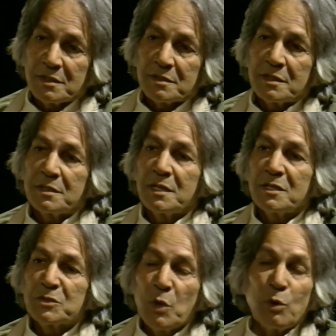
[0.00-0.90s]
that there
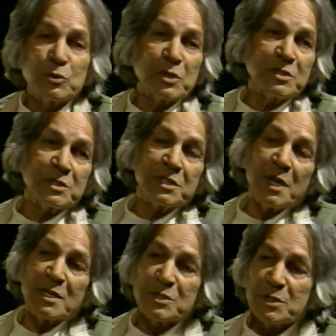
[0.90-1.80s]
is no such thing
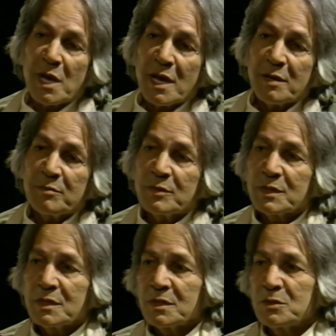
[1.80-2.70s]
as a time,
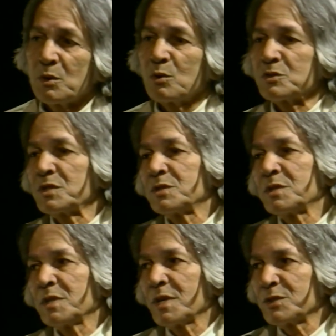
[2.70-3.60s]
there is no such
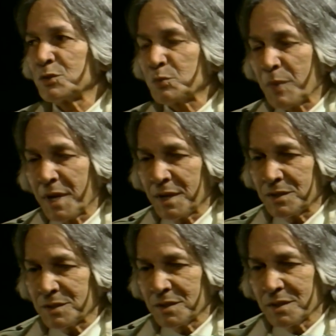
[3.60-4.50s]
thing as a
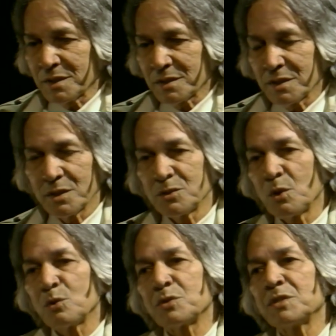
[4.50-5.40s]
space, there is
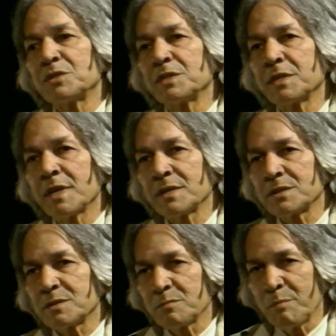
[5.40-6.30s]
no such thing
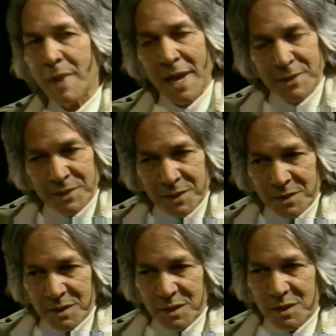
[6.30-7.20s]
as matter,
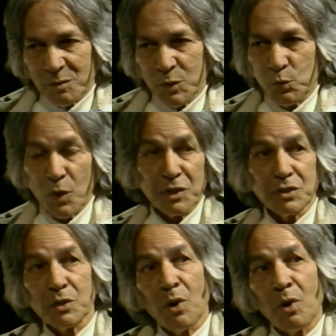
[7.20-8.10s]
but what
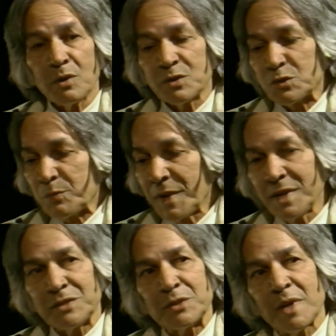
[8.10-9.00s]
is called
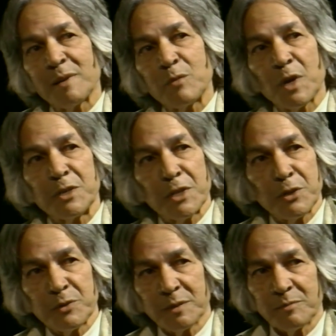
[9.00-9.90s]
space-time
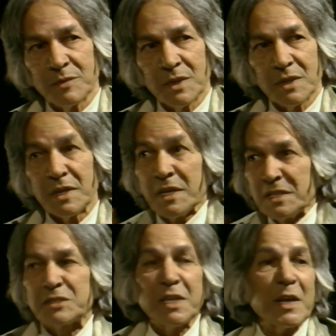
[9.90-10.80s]
continuum.
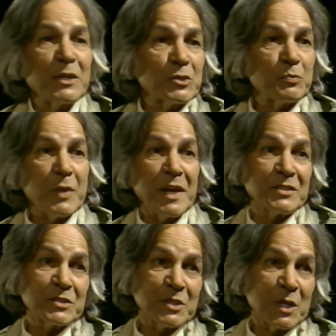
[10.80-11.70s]
Is there a
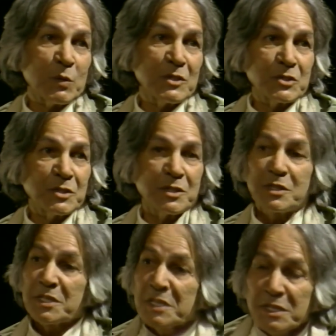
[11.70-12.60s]
space? I question that.
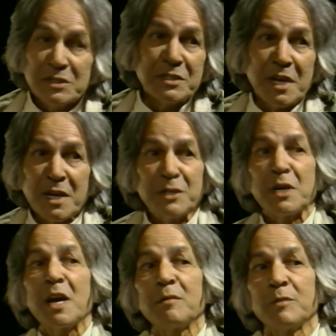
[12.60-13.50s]
Is there a
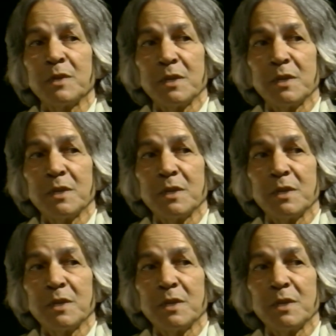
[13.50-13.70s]
time?